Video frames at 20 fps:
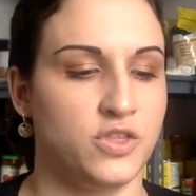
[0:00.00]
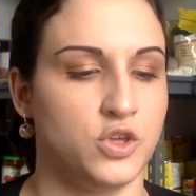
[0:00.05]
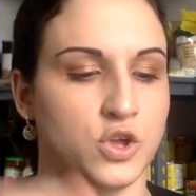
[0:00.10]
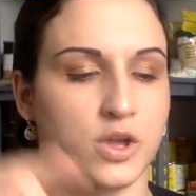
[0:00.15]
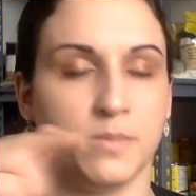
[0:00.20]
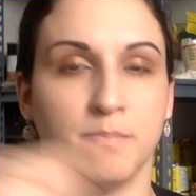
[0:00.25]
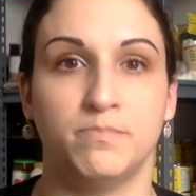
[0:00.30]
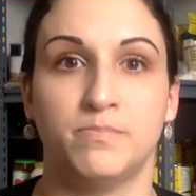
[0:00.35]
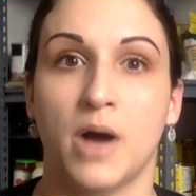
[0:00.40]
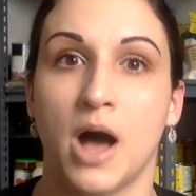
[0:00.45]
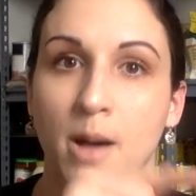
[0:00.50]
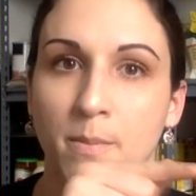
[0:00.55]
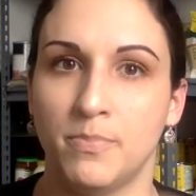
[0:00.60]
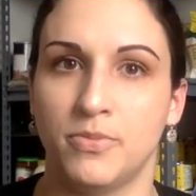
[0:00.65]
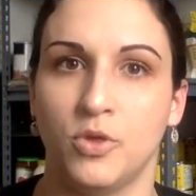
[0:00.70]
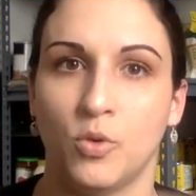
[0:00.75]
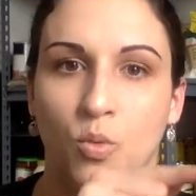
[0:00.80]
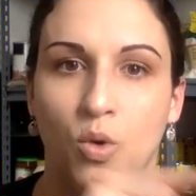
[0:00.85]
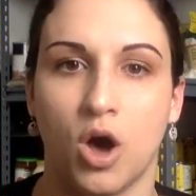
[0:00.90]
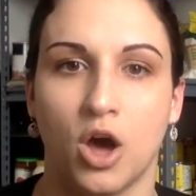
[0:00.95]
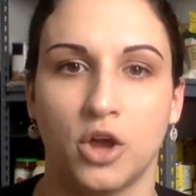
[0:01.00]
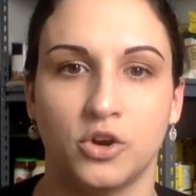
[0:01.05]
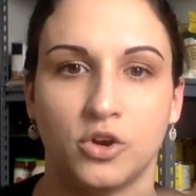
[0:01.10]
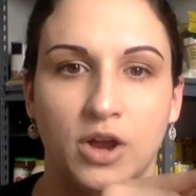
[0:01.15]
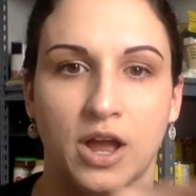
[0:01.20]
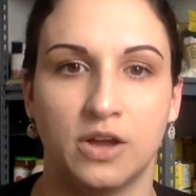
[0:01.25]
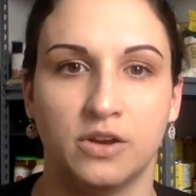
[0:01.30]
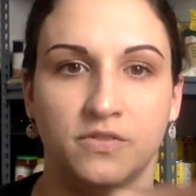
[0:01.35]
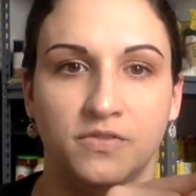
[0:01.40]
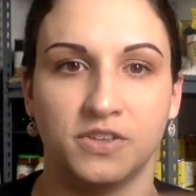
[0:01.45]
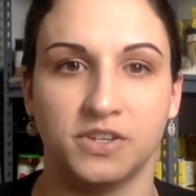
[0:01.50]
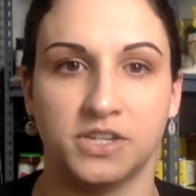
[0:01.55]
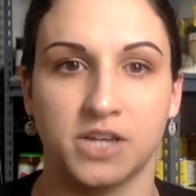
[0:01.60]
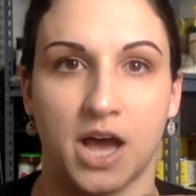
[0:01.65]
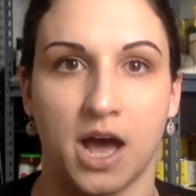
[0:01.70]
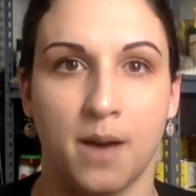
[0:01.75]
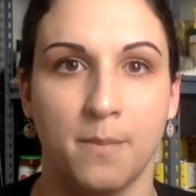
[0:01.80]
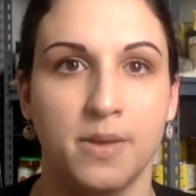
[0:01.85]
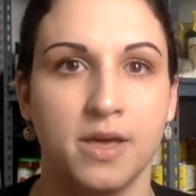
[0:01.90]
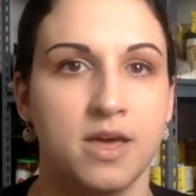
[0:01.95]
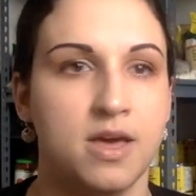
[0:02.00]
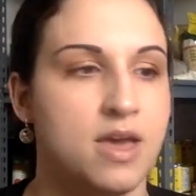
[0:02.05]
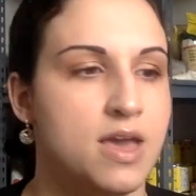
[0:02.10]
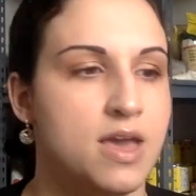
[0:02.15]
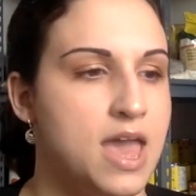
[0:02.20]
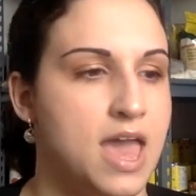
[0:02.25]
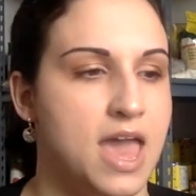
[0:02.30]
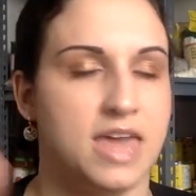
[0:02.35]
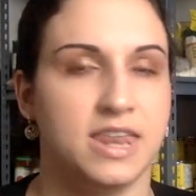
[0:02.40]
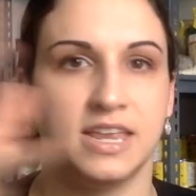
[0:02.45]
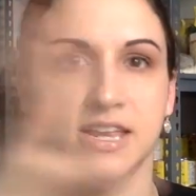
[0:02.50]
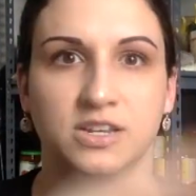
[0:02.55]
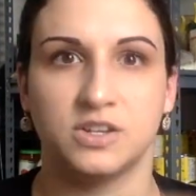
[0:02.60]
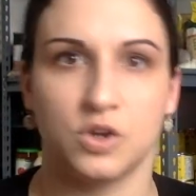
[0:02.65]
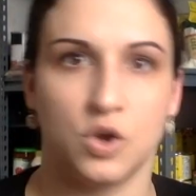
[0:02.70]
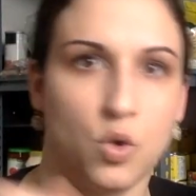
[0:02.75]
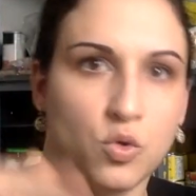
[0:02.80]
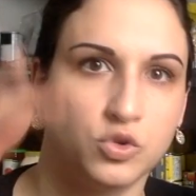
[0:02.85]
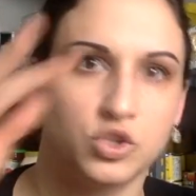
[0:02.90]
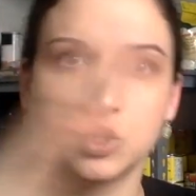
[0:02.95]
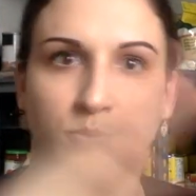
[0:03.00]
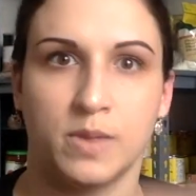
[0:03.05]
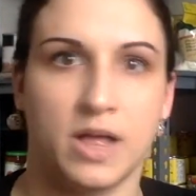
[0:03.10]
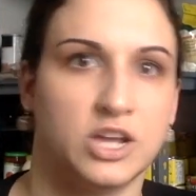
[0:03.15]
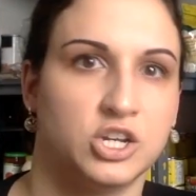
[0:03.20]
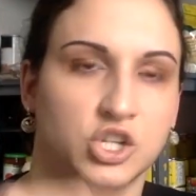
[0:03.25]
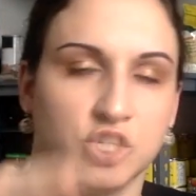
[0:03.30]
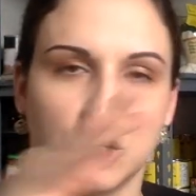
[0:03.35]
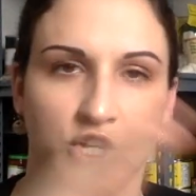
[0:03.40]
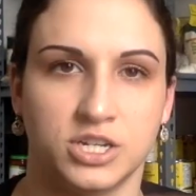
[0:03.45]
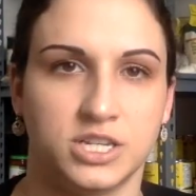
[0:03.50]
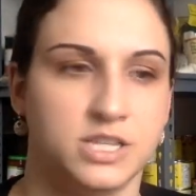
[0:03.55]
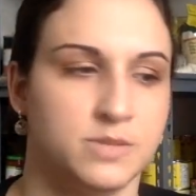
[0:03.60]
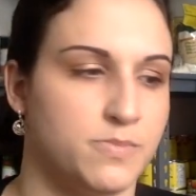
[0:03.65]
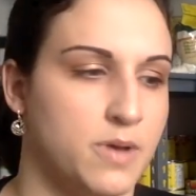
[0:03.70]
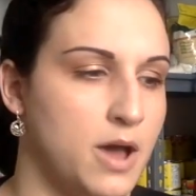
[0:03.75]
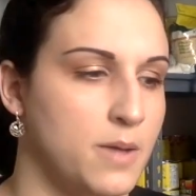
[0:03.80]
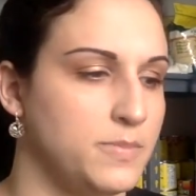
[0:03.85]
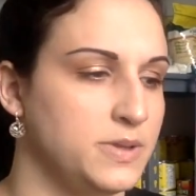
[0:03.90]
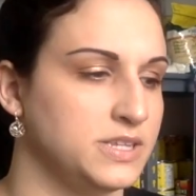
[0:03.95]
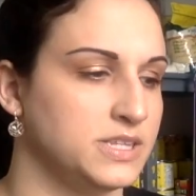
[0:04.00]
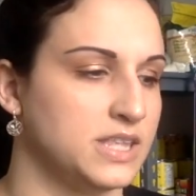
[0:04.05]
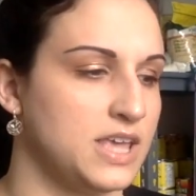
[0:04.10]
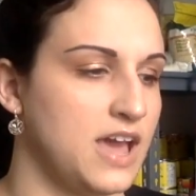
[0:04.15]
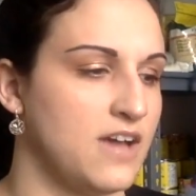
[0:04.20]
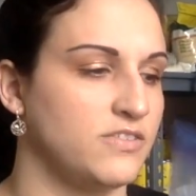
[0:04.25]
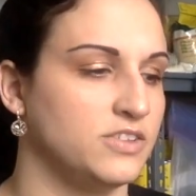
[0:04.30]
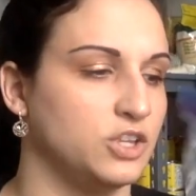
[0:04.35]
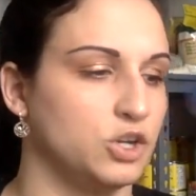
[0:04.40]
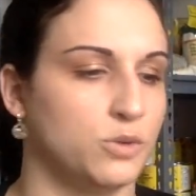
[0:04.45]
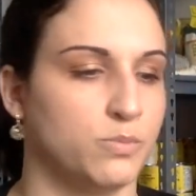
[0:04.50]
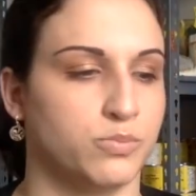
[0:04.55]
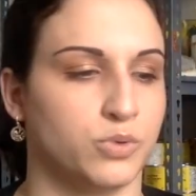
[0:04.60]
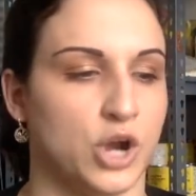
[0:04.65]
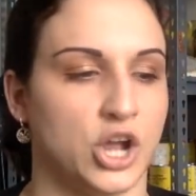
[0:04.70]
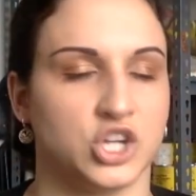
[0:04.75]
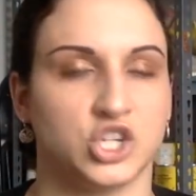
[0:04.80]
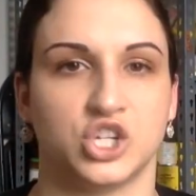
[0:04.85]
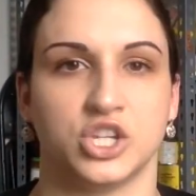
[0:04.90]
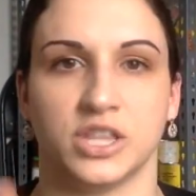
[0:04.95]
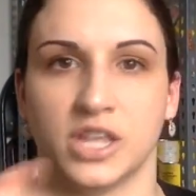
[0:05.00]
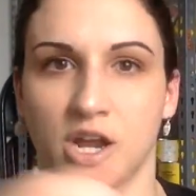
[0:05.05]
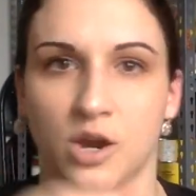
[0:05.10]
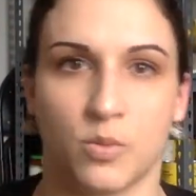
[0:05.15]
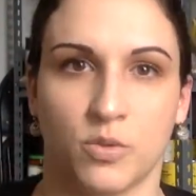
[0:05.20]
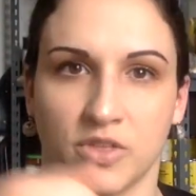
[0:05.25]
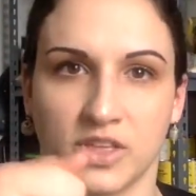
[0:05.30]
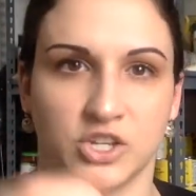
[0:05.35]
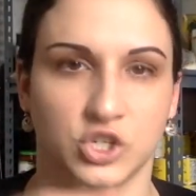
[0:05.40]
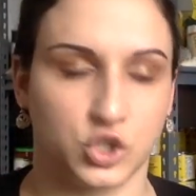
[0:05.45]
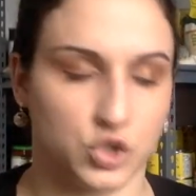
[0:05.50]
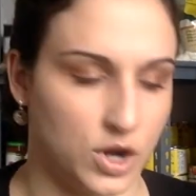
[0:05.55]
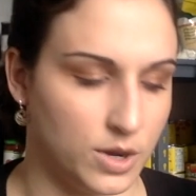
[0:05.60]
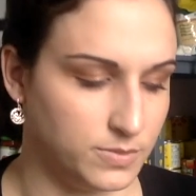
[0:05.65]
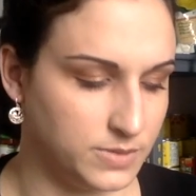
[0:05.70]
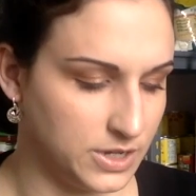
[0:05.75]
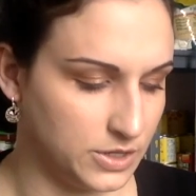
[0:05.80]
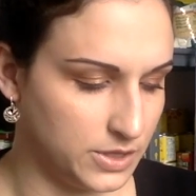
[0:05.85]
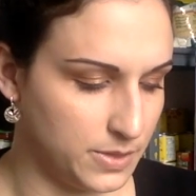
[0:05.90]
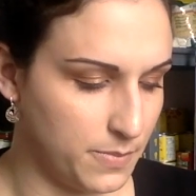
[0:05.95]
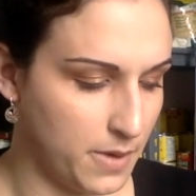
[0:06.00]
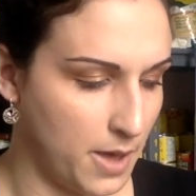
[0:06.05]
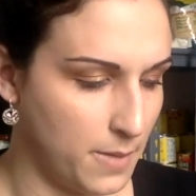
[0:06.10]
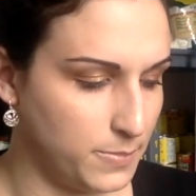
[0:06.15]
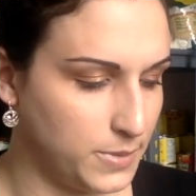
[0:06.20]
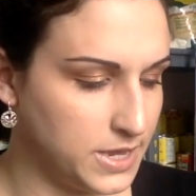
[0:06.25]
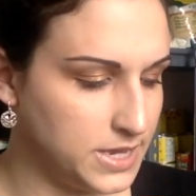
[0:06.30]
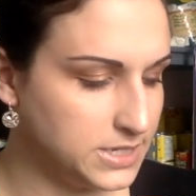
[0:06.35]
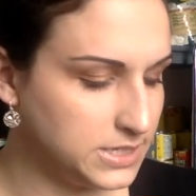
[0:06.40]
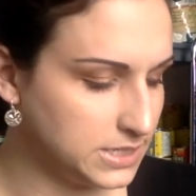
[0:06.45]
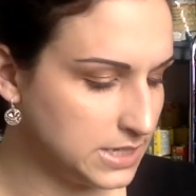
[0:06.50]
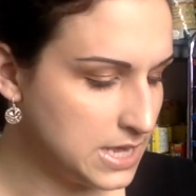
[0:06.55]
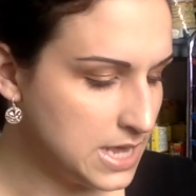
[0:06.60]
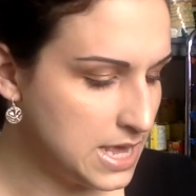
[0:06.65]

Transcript: You can pump the water out of the tub and it splashes onto the puppies. And they have a little brush in there where they scrub down the puppies.